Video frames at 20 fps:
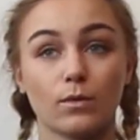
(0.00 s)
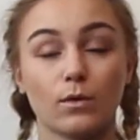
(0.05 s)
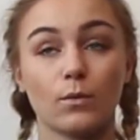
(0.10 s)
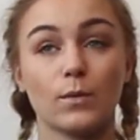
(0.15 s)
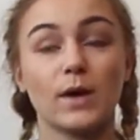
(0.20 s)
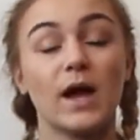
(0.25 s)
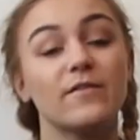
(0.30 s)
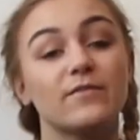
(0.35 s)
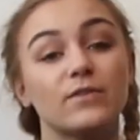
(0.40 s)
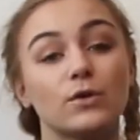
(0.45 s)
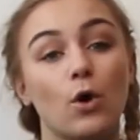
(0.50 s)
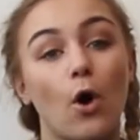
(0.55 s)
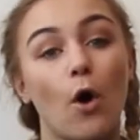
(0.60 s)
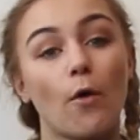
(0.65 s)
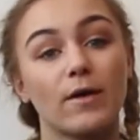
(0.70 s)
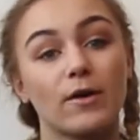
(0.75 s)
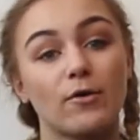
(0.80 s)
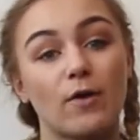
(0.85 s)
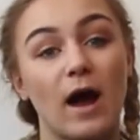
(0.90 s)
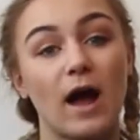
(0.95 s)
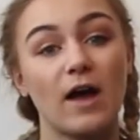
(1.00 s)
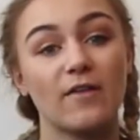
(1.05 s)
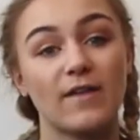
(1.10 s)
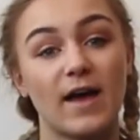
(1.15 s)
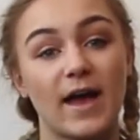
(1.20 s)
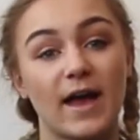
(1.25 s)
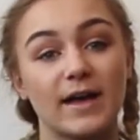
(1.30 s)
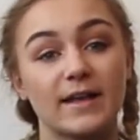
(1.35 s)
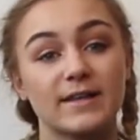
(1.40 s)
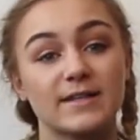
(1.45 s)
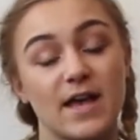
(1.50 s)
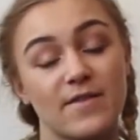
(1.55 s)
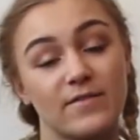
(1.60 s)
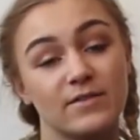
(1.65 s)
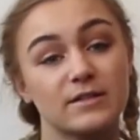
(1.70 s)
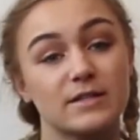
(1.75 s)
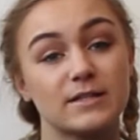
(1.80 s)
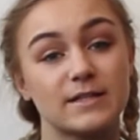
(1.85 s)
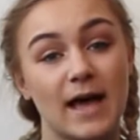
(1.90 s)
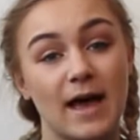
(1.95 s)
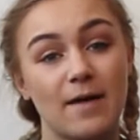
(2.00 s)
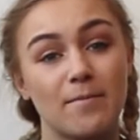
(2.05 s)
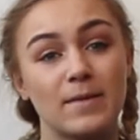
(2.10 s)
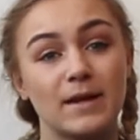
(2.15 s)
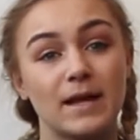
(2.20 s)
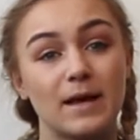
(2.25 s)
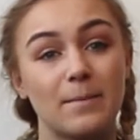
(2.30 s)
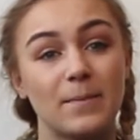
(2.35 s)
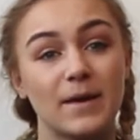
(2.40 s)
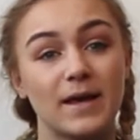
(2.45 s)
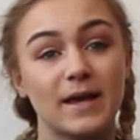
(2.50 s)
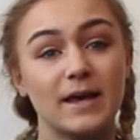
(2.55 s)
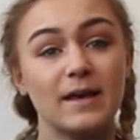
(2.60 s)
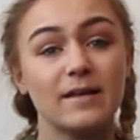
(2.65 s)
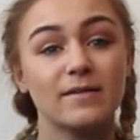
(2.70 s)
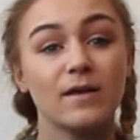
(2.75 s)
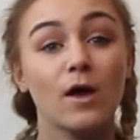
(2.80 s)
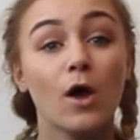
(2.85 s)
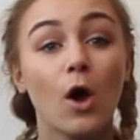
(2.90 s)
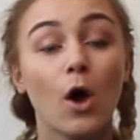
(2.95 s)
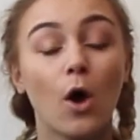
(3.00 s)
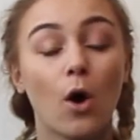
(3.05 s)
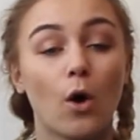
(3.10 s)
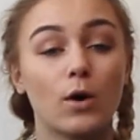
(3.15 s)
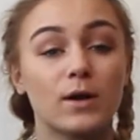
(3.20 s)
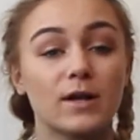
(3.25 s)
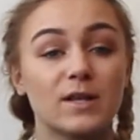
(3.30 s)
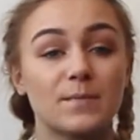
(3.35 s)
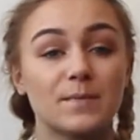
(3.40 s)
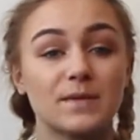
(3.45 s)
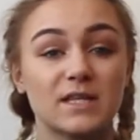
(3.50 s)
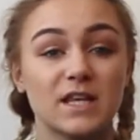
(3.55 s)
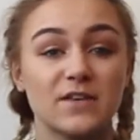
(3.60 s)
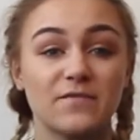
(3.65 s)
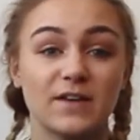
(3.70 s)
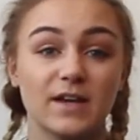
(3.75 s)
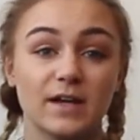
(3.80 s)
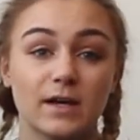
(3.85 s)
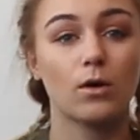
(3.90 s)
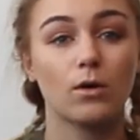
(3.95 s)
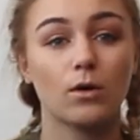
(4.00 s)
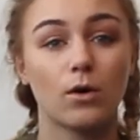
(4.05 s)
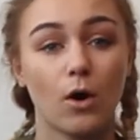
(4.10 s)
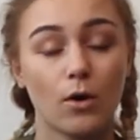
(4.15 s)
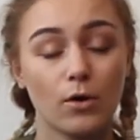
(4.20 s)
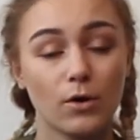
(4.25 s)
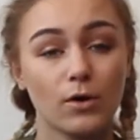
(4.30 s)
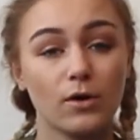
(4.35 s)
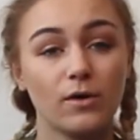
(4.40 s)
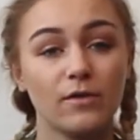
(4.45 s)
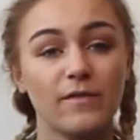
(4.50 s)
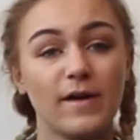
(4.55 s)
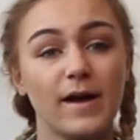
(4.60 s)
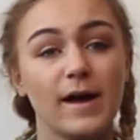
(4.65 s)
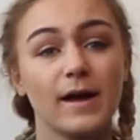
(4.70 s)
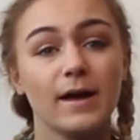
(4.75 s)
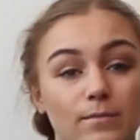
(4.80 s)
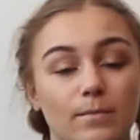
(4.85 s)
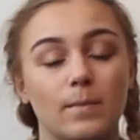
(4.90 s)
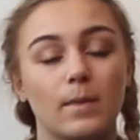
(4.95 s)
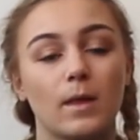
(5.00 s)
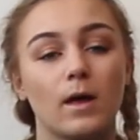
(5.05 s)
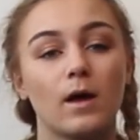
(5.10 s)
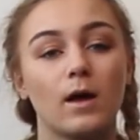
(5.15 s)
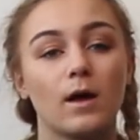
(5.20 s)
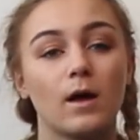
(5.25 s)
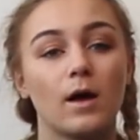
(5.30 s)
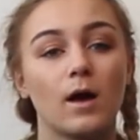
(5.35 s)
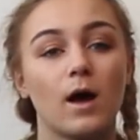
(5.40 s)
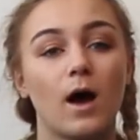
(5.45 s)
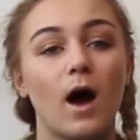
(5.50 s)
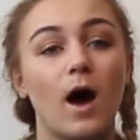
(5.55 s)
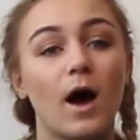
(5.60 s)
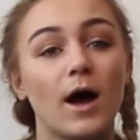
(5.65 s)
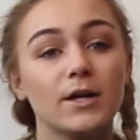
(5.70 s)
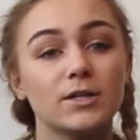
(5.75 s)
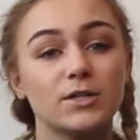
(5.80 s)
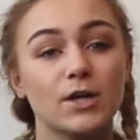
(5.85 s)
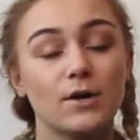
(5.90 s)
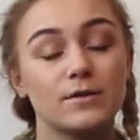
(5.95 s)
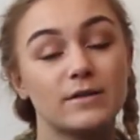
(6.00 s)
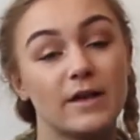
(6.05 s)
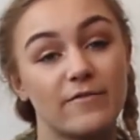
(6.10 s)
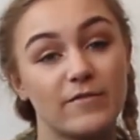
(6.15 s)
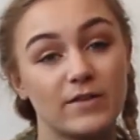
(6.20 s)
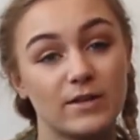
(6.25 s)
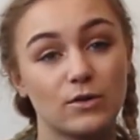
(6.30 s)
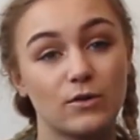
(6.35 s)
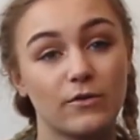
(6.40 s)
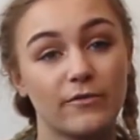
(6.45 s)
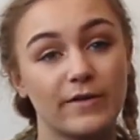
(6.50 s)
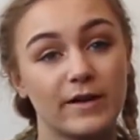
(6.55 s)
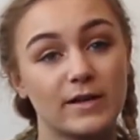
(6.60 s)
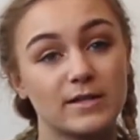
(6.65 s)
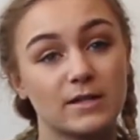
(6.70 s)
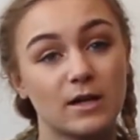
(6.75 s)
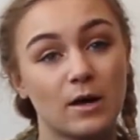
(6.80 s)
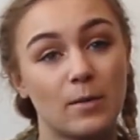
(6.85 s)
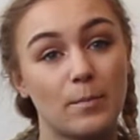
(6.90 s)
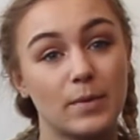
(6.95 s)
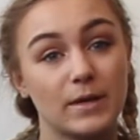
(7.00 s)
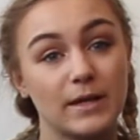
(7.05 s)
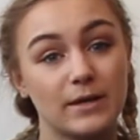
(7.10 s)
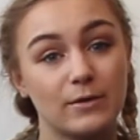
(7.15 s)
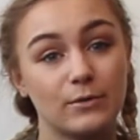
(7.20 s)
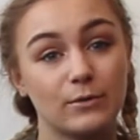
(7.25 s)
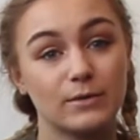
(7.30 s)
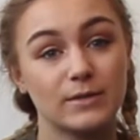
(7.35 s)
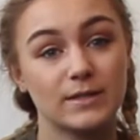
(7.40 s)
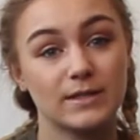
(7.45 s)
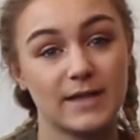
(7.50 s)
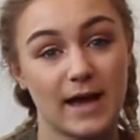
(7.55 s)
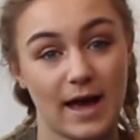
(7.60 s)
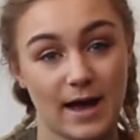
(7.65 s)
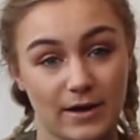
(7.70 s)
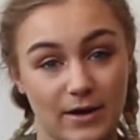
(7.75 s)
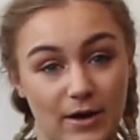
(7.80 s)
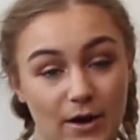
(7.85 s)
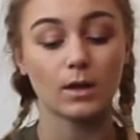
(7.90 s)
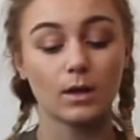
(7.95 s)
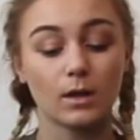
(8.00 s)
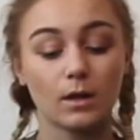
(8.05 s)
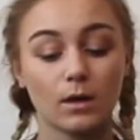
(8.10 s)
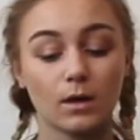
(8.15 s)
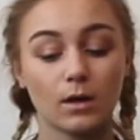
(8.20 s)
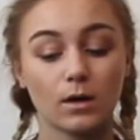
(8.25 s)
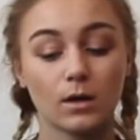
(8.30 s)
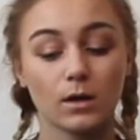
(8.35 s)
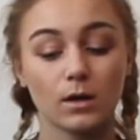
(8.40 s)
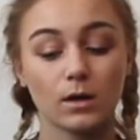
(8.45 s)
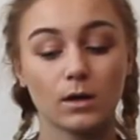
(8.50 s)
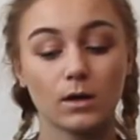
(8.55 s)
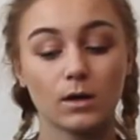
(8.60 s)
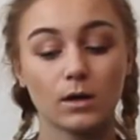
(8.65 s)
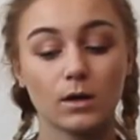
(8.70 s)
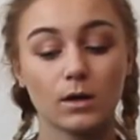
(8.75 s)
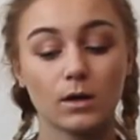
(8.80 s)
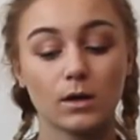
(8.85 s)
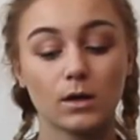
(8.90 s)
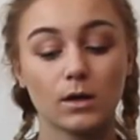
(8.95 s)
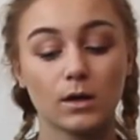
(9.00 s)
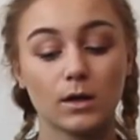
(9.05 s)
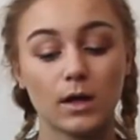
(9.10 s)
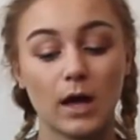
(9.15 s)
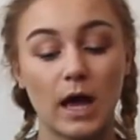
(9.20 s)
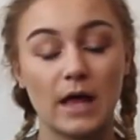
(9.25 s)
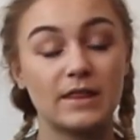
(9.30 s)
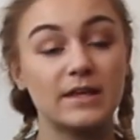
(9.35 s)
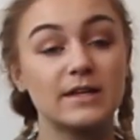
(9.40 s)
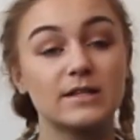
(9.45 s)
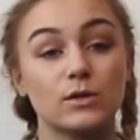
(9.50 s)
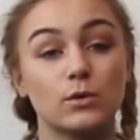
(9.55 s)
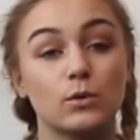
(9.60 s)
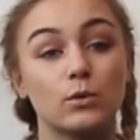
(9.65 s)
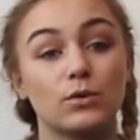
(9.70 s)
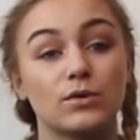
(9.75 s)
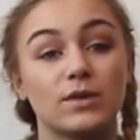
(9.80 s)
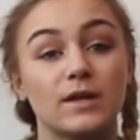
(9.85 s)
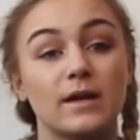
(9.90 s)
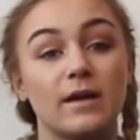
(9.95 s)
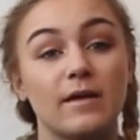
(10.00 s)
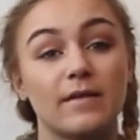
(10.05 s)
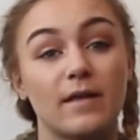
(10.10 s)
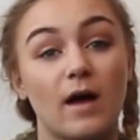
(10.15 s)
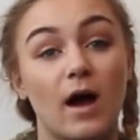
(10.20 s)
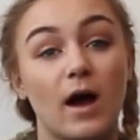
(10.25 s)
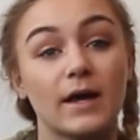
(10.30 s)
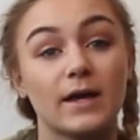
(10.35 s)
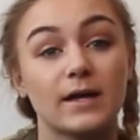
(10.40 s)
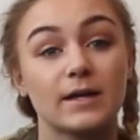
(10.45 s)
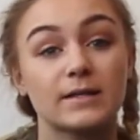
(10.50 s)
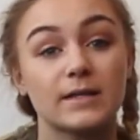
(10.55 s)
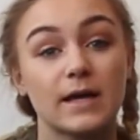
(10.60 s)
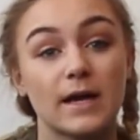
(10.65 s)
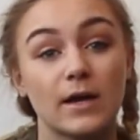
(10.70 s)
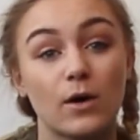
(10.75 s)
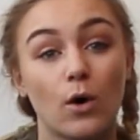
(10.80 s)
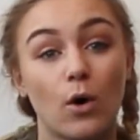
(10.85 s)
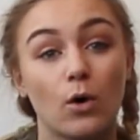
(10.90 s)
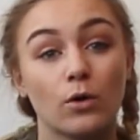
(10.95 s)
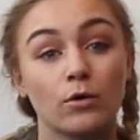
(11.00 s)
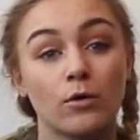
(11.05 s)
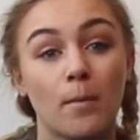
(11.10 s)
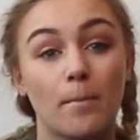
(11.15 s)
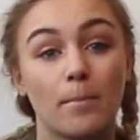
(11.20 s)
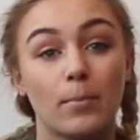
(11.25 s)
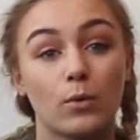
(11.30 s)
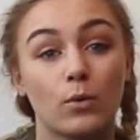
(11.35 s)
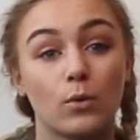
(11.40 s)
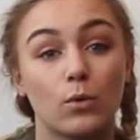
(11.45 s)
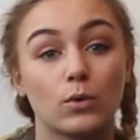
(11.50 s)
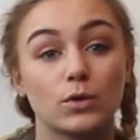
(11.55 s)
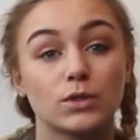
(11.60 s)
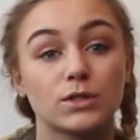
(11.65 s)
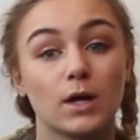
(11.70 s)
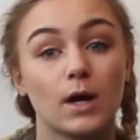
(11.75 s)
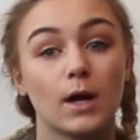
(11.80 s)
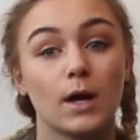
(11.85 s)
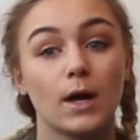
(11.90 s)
we have to choreograph a 7 to 10 minute piece on a specific choreographer. I chose a physical theatre company called Gecko, and these are all things that I can take on board.